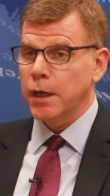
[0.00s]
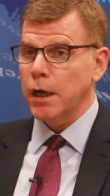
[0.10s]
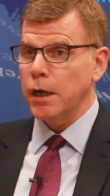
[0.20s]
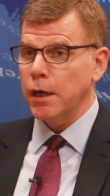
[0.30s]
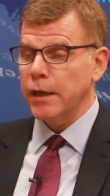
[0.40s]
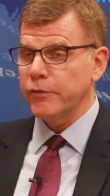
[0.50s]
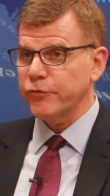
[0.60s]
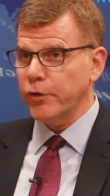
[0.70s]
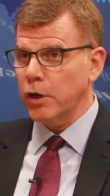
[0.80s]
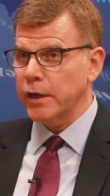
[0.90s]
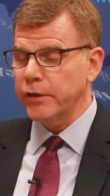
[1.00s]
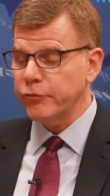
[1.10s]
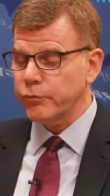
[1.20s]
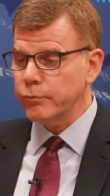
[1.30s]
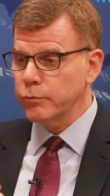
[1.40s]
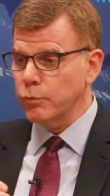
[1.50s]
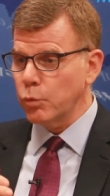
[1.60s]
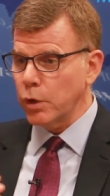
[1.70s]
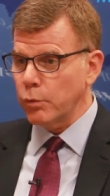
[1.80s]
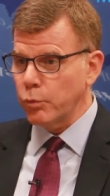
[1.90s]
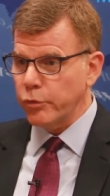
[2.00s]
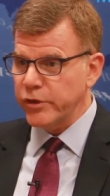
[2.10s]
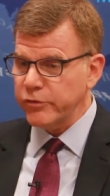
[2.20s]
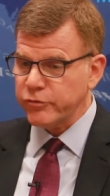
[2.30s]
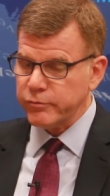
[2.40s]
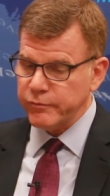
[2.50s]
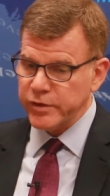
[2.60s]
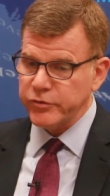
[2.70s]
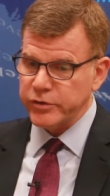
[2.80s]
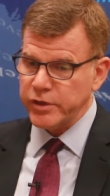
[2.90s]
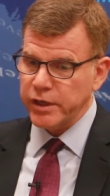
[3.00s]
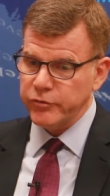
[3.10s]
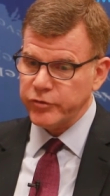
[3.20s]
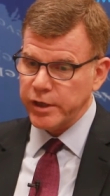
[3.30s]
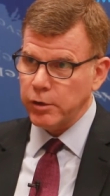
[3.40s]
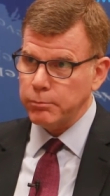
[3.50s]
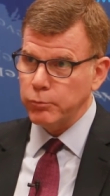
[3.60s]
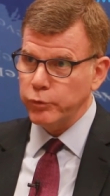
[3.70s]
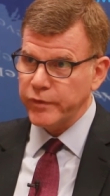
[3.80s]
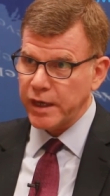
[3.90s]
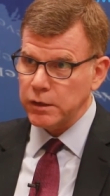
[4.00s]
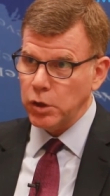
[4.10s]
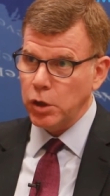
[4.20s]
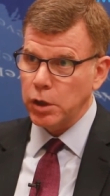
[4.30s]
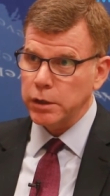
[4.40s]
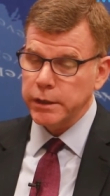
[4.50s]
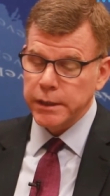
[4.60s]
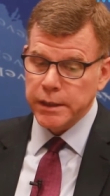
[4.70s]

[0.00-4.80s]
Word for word: Uh, as far as what this visit does to help move that along,